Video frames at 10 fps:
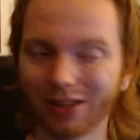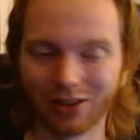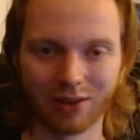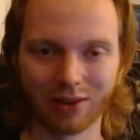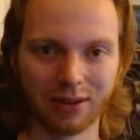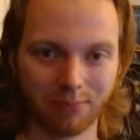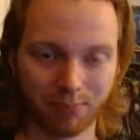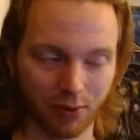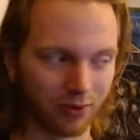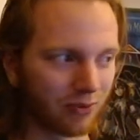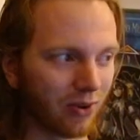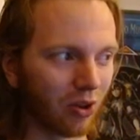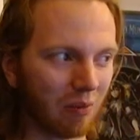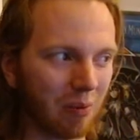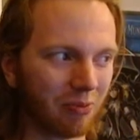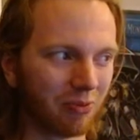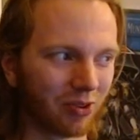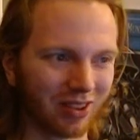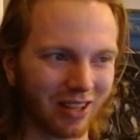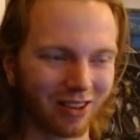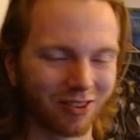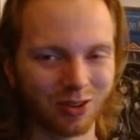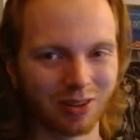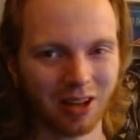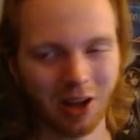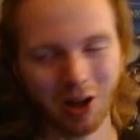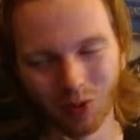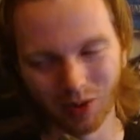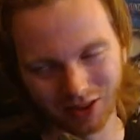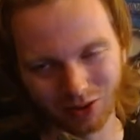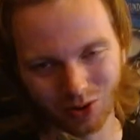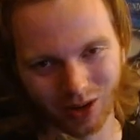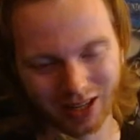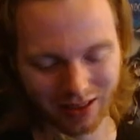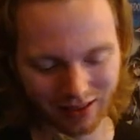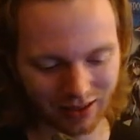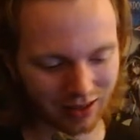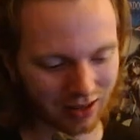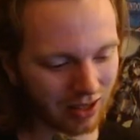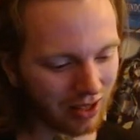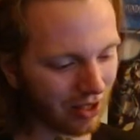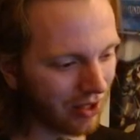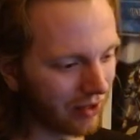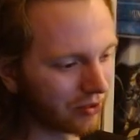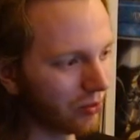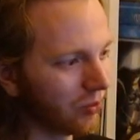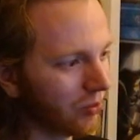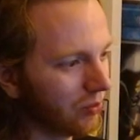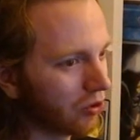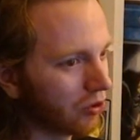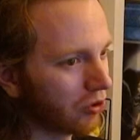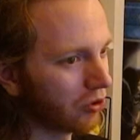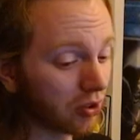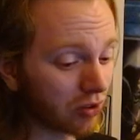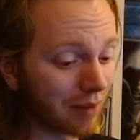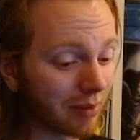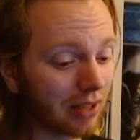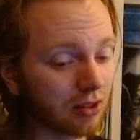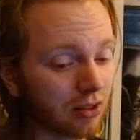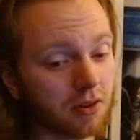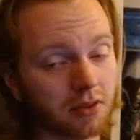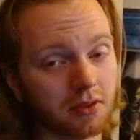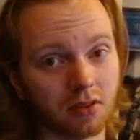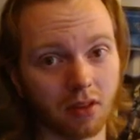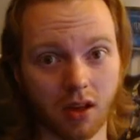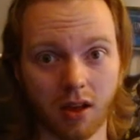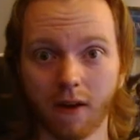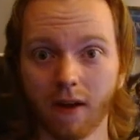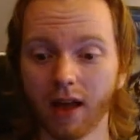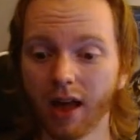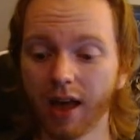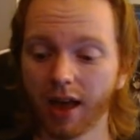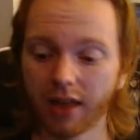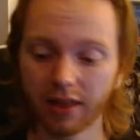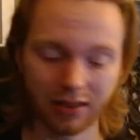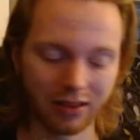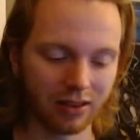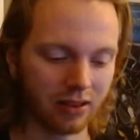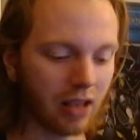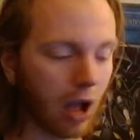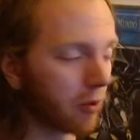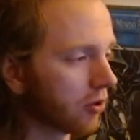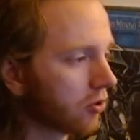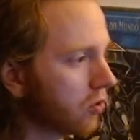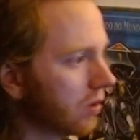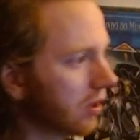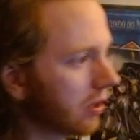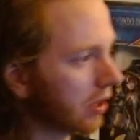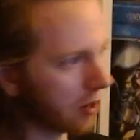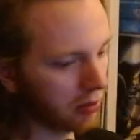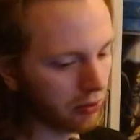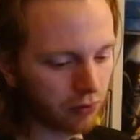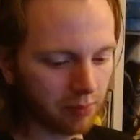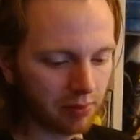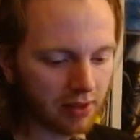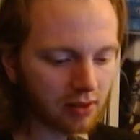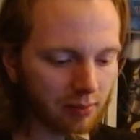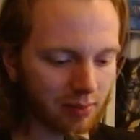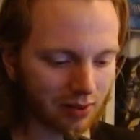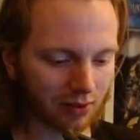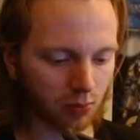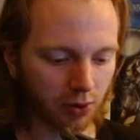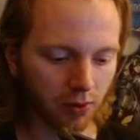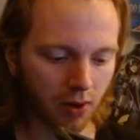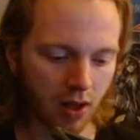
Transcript: you have the perfect follow-up for the next turn, which is quite insane. So those were all the Tri-Brigade cards. And yeah, I'm gonna show a couple of replays in a bit as well,